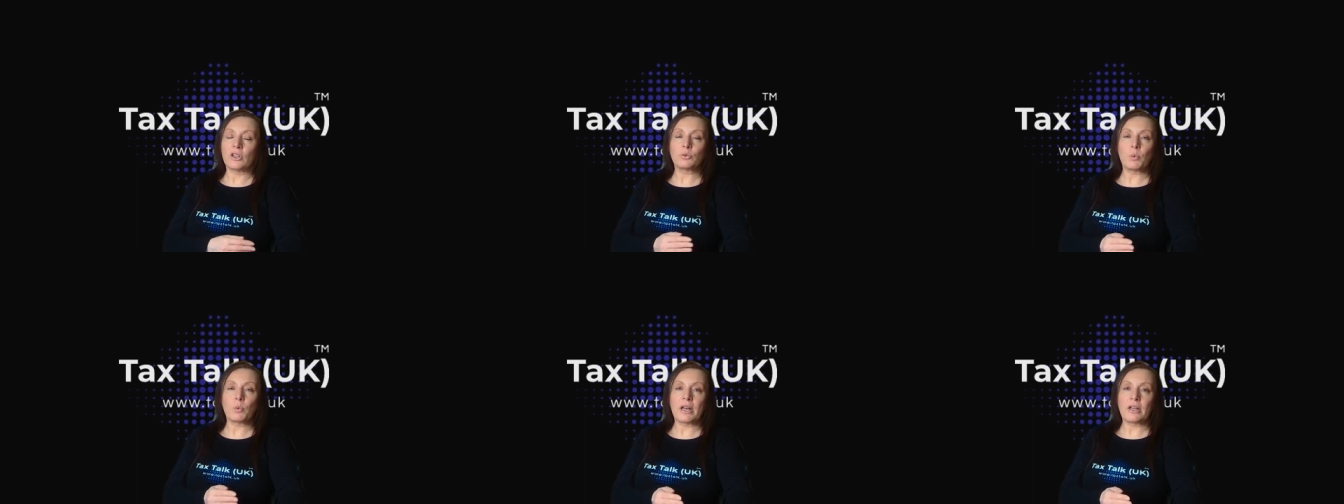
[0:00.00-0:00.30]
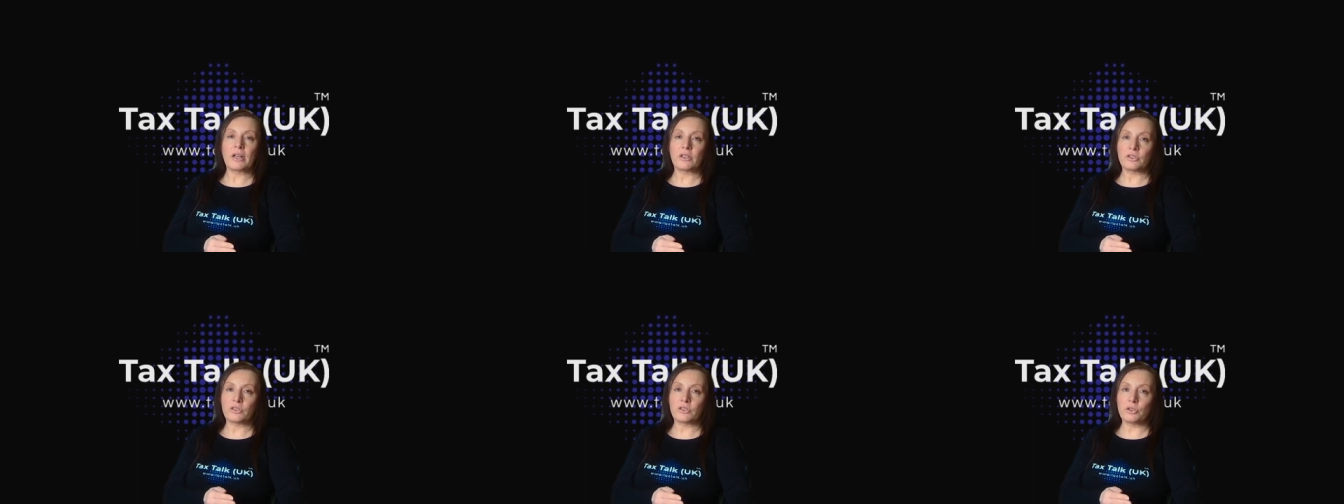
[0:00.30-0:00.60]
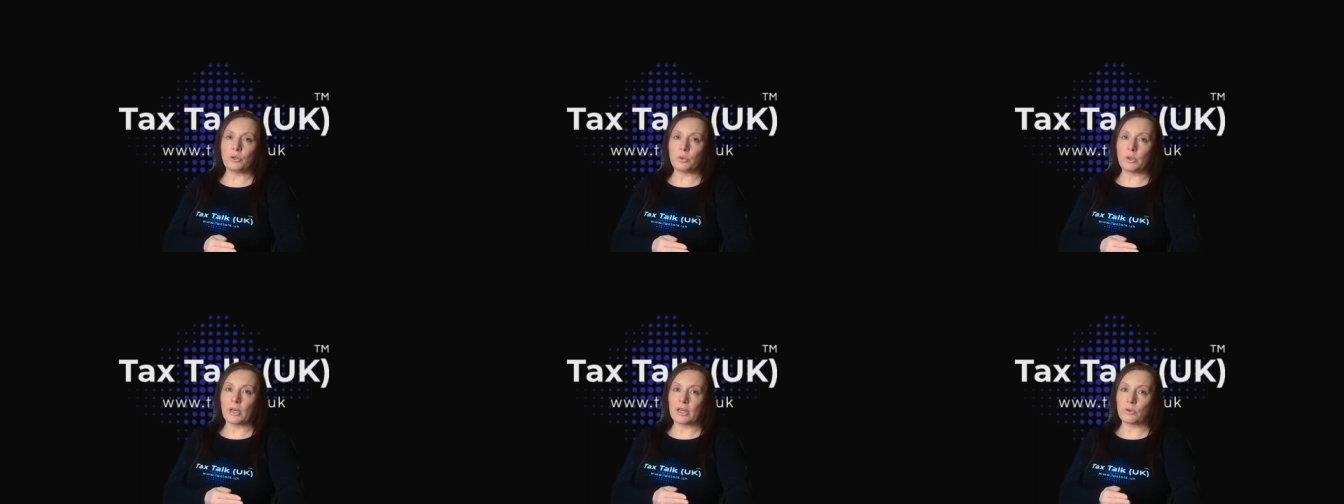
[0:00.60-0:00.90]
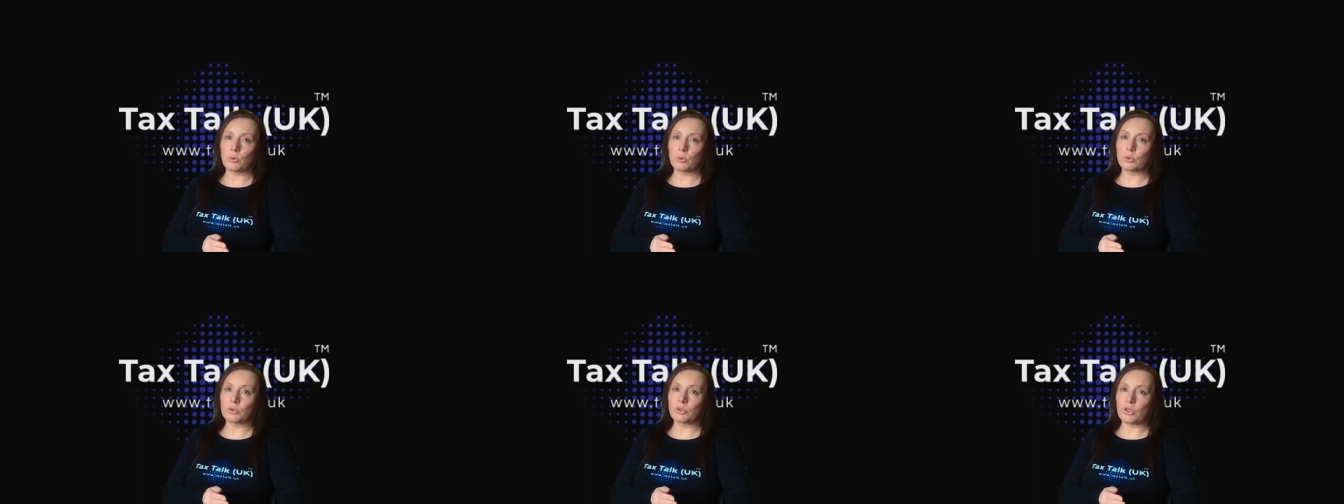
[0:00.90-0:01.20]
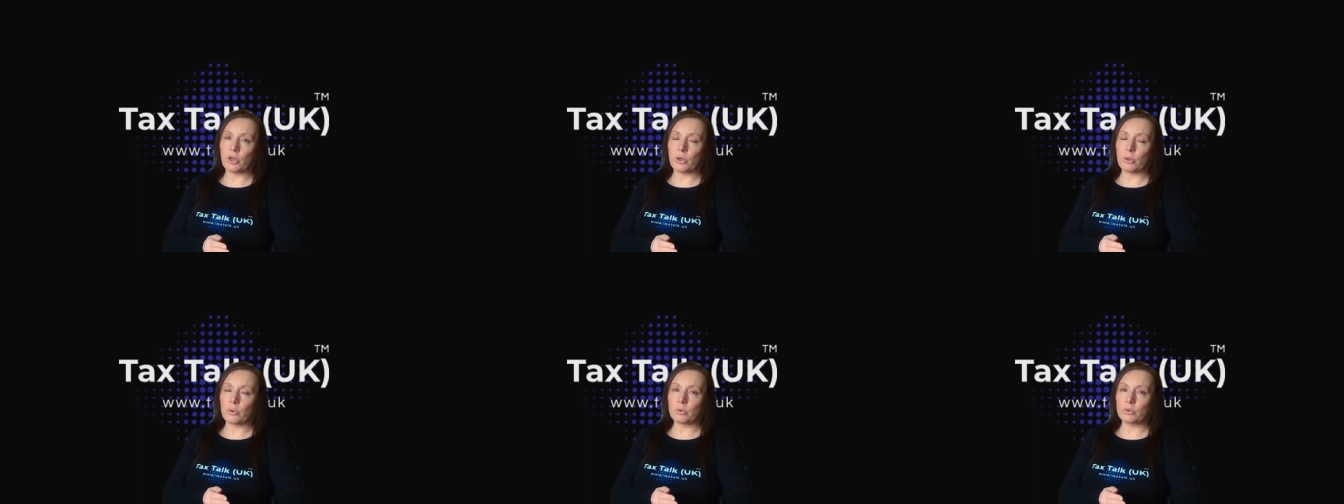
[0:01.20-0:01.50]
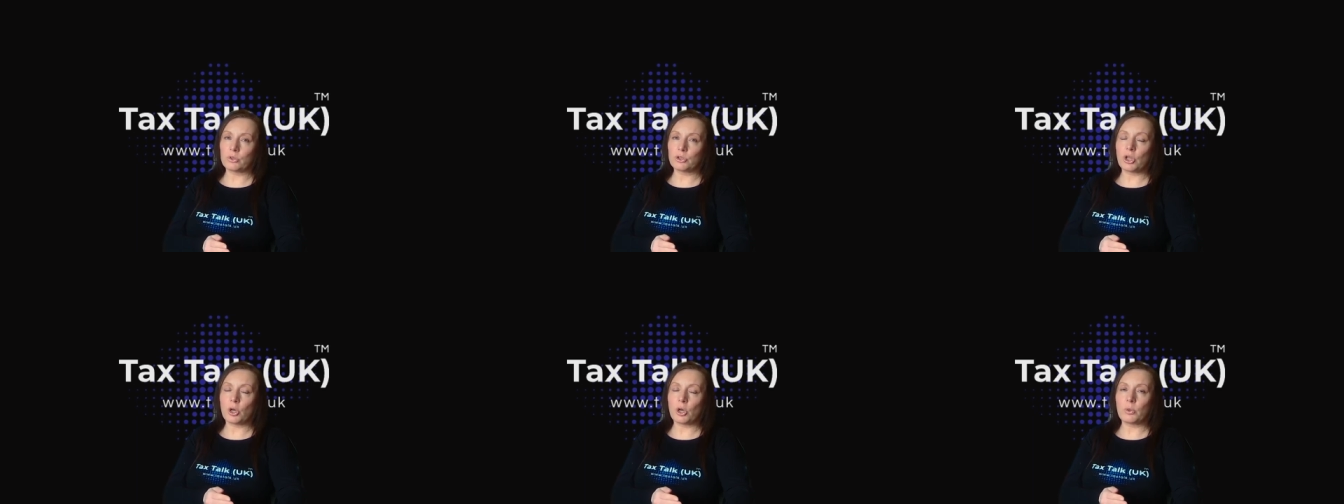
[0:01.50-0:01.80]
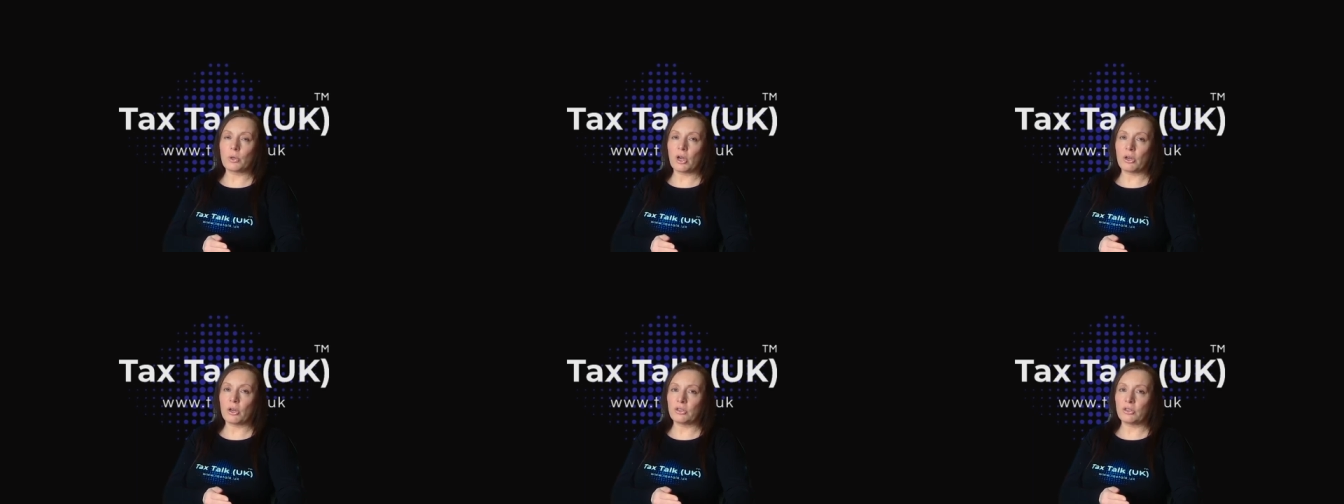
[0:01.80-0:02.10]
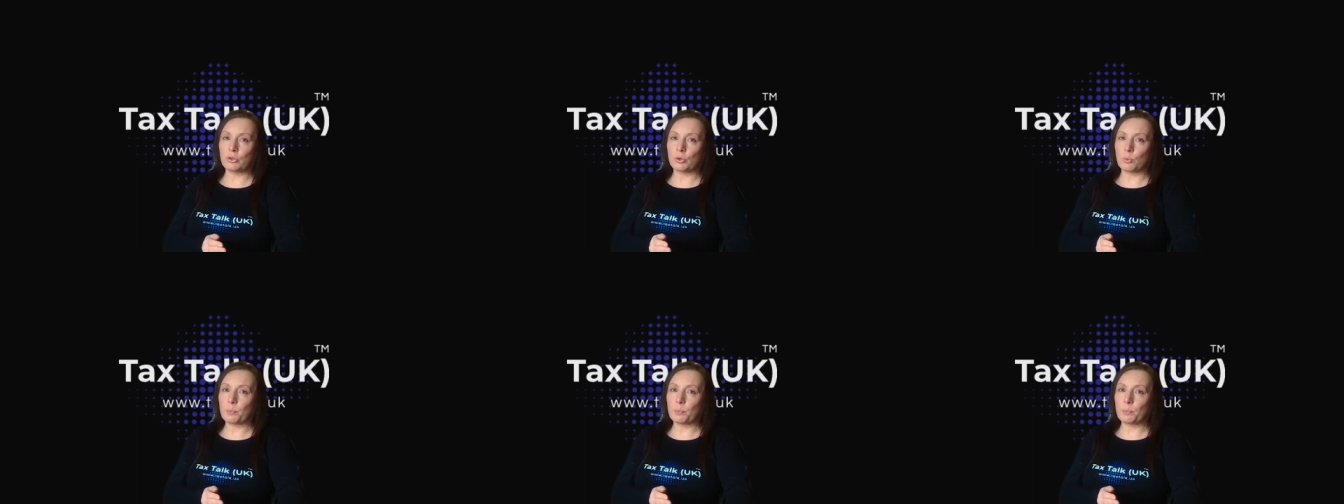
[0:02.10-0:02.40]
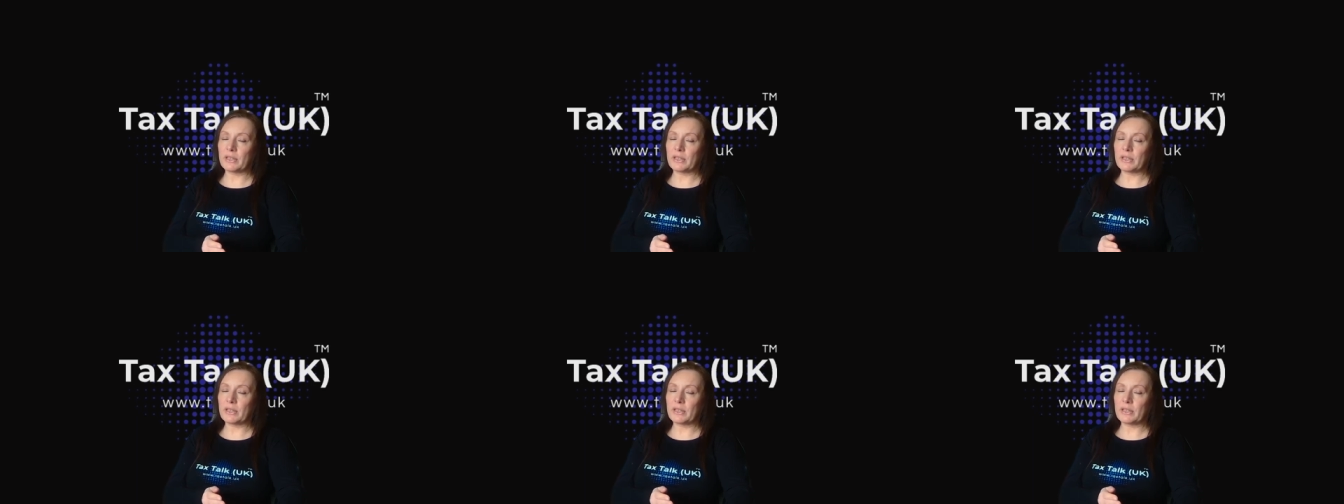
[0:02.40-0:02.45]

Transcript: as well as you can also showcase your